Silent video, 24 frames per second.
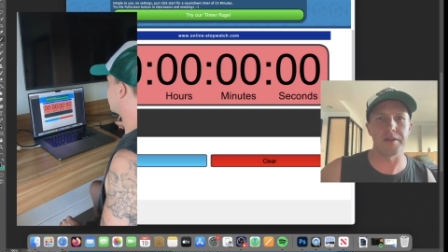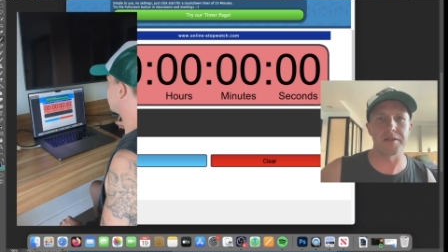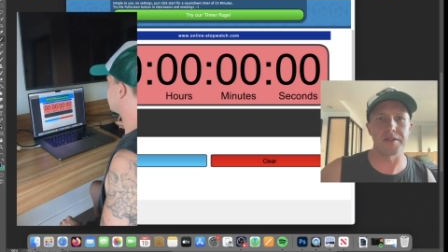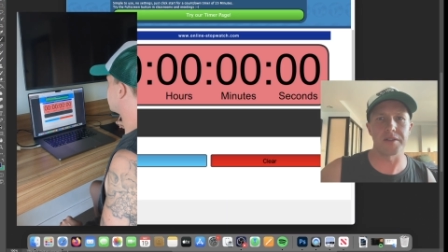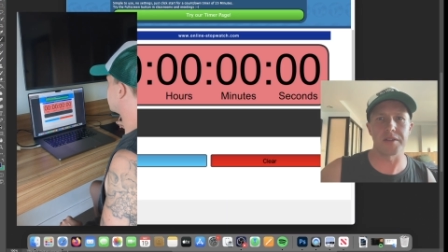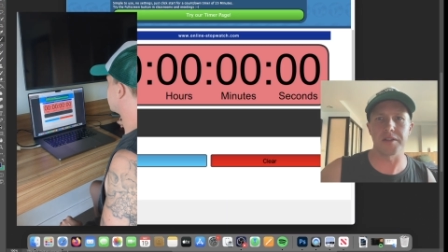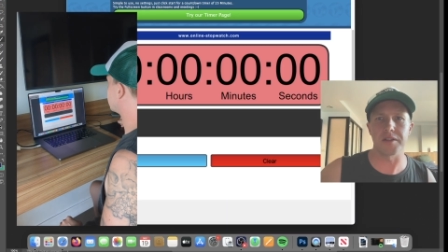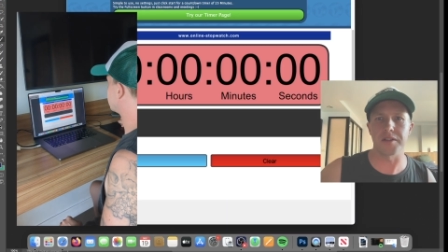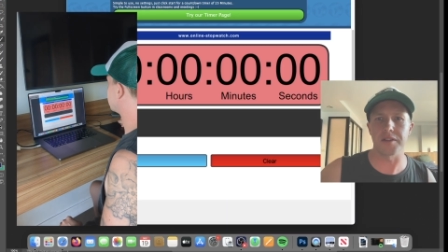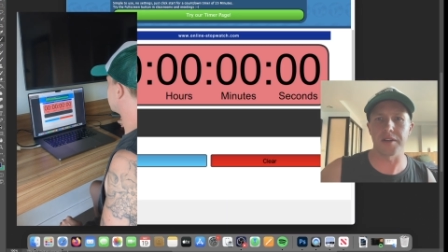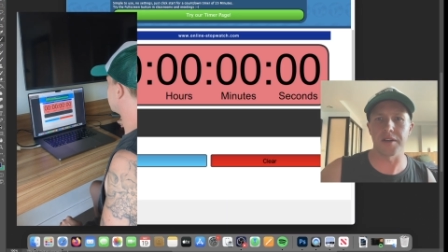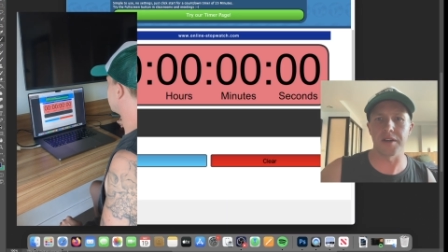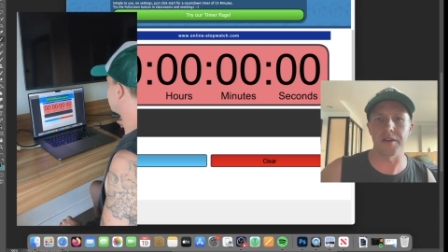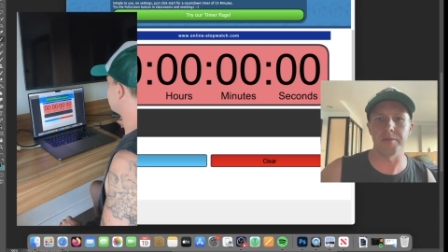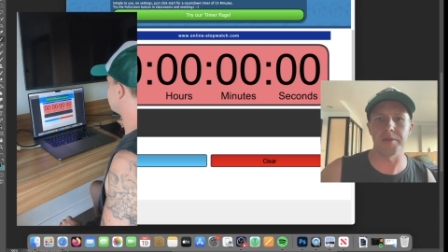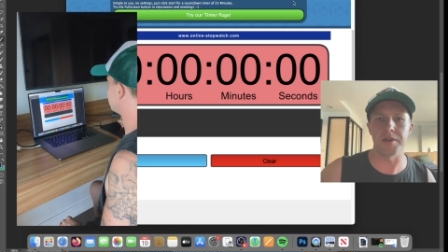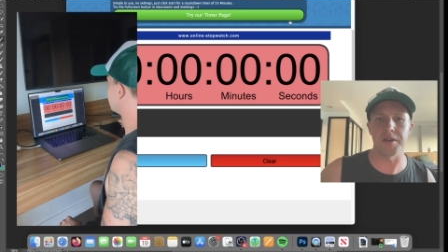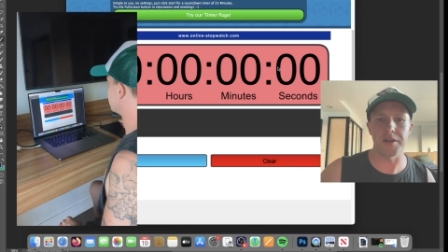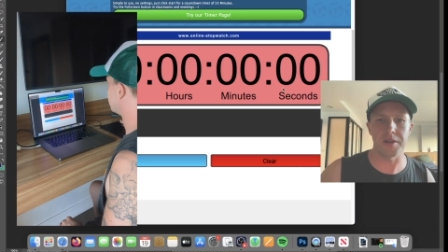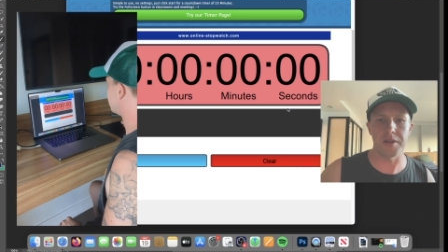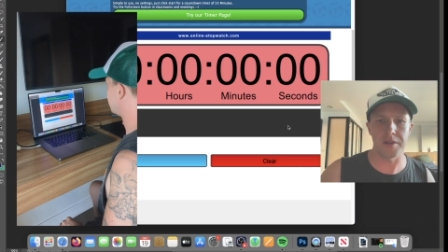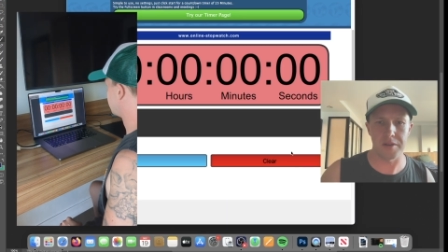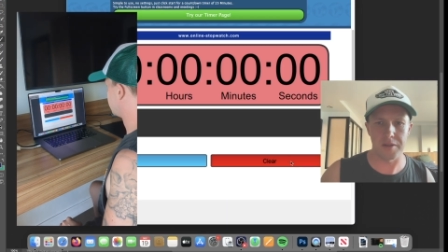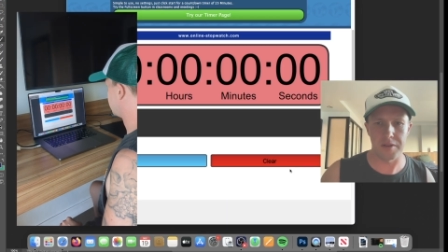is the
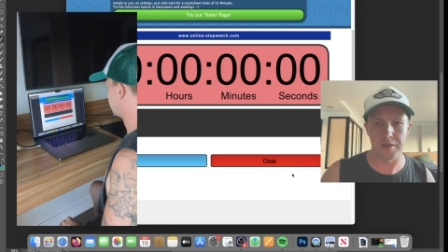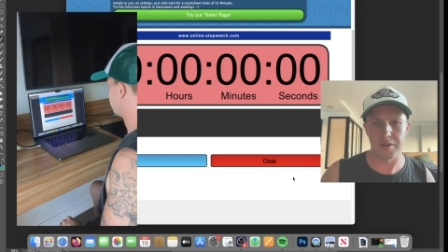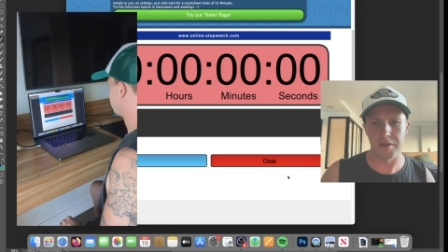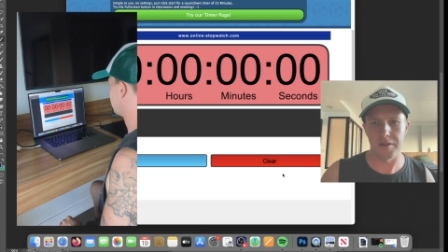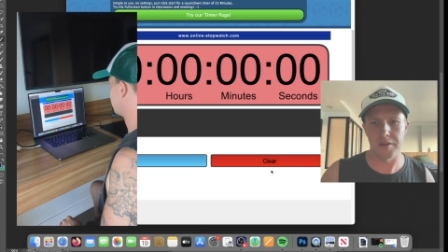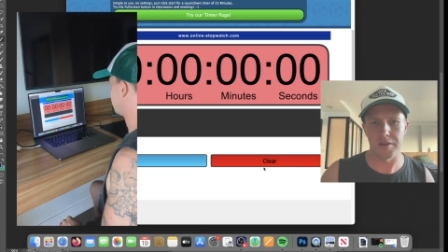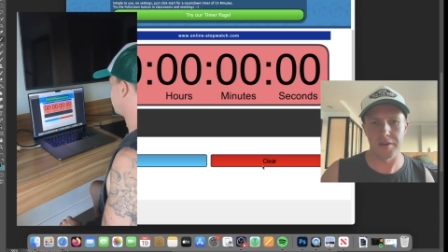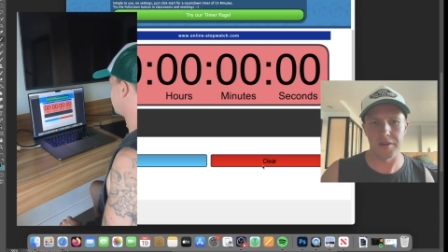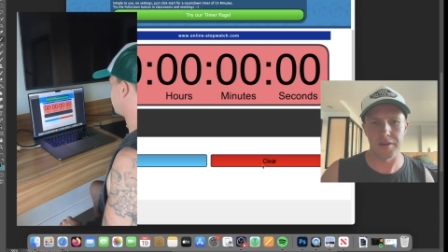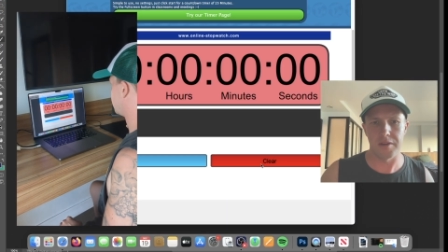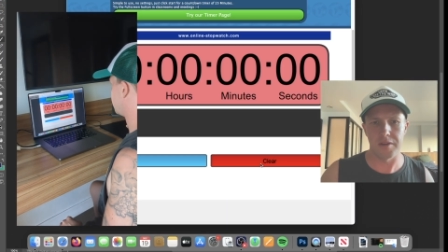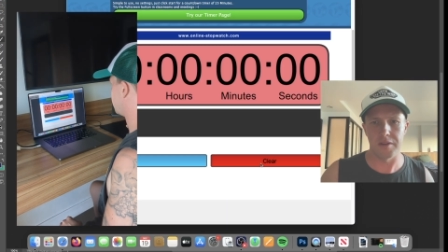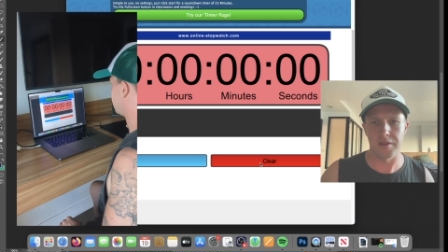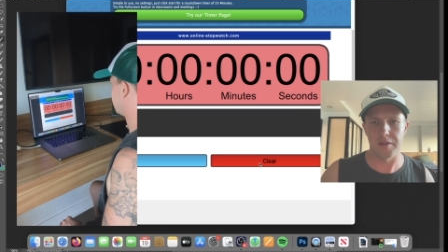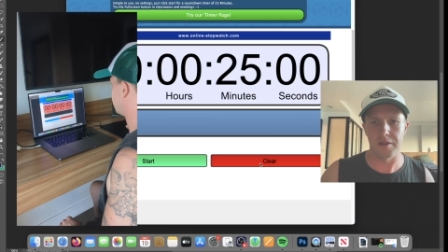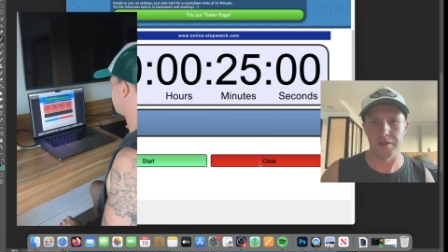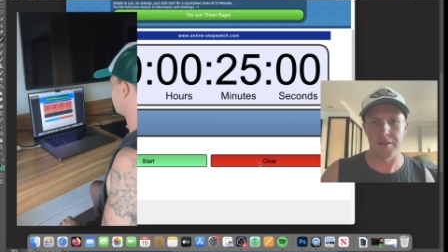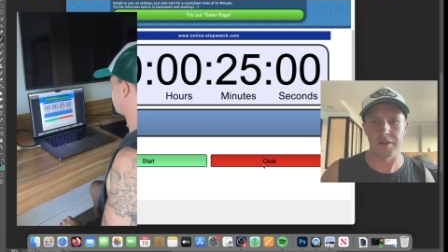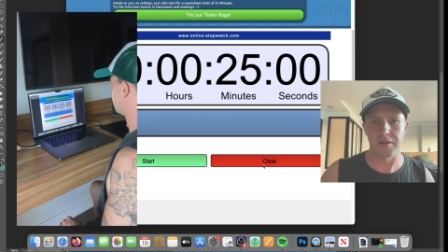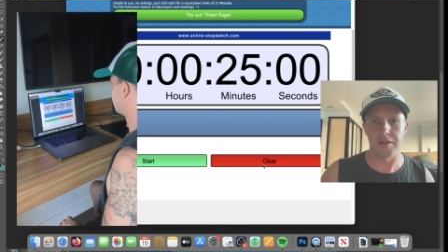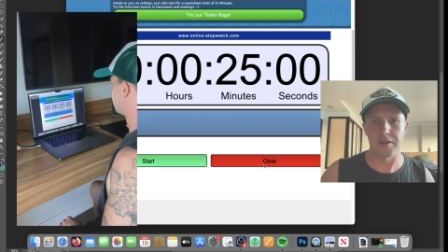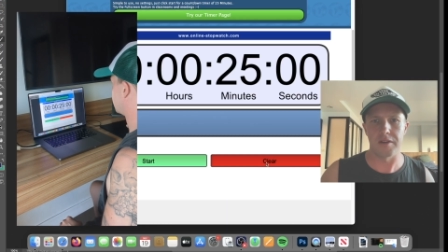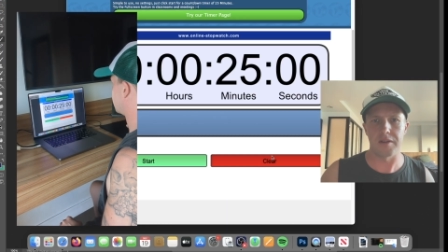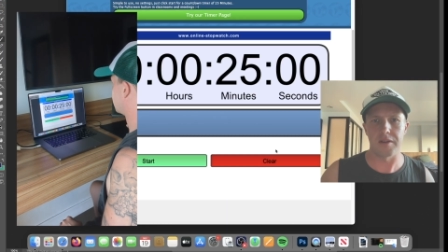timer?
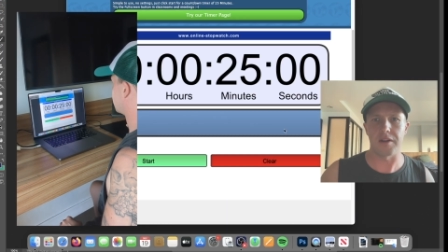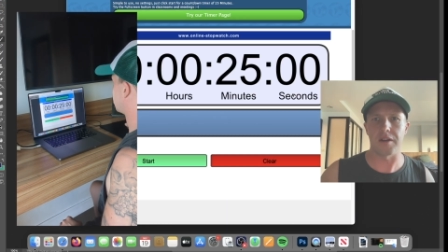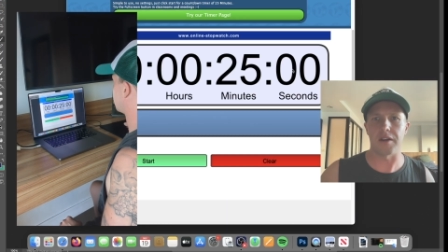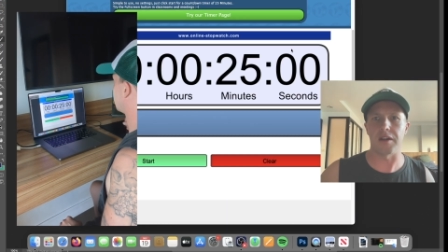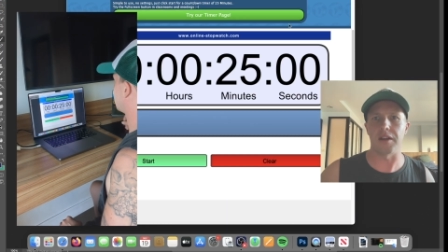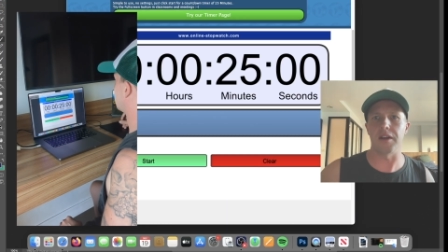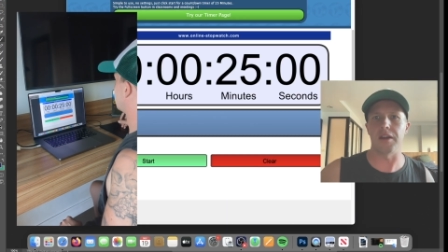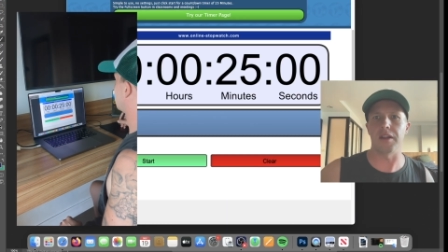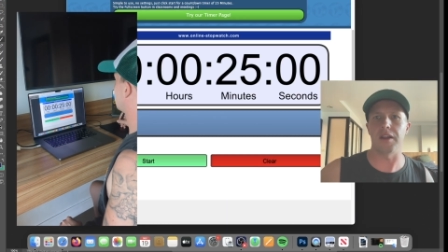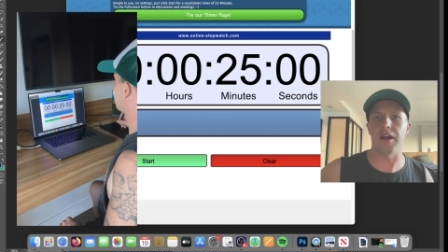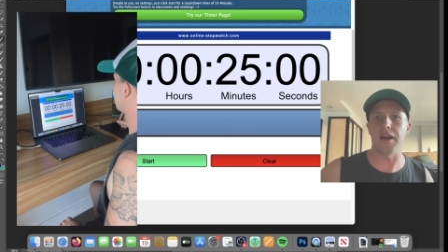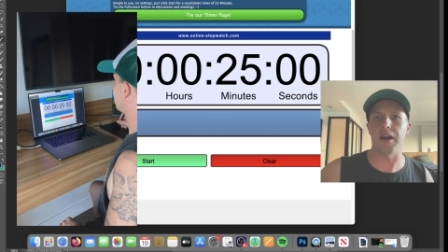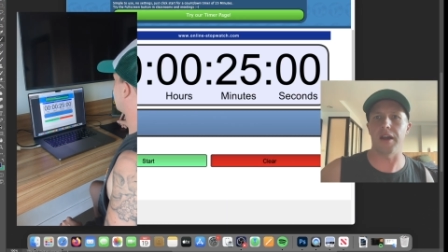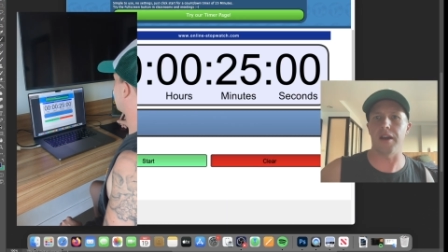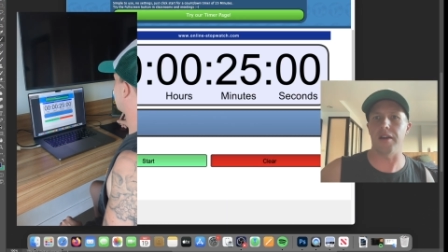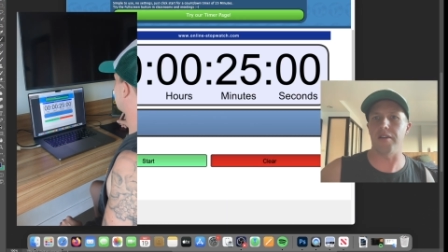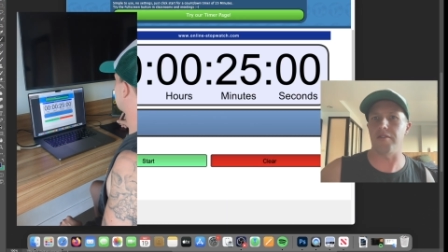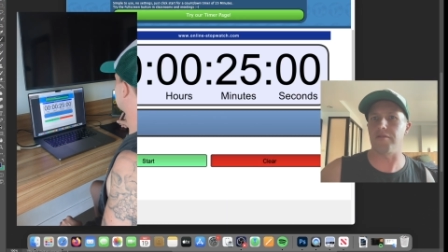Clear that,